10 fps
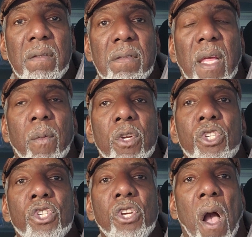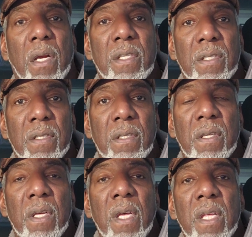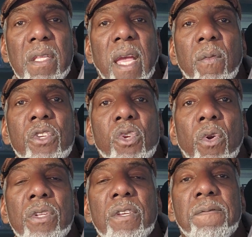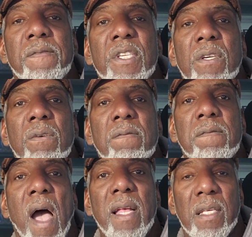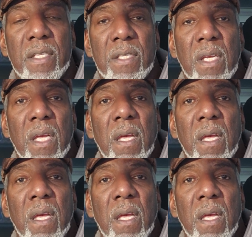They were shocked. They resorted to physical violence